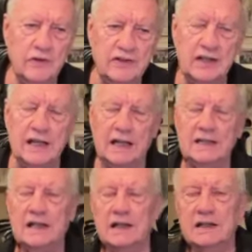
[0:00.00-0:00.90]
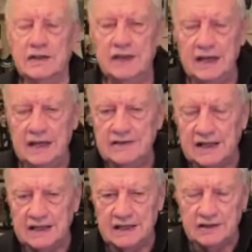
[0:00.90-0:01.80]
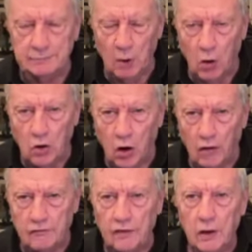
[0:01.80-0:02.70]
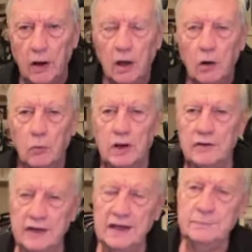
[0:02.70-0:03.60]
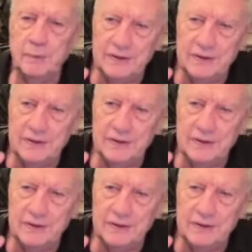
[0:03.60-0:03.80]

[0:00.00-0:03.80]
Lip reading: we'll see that the things that he spoke of were the things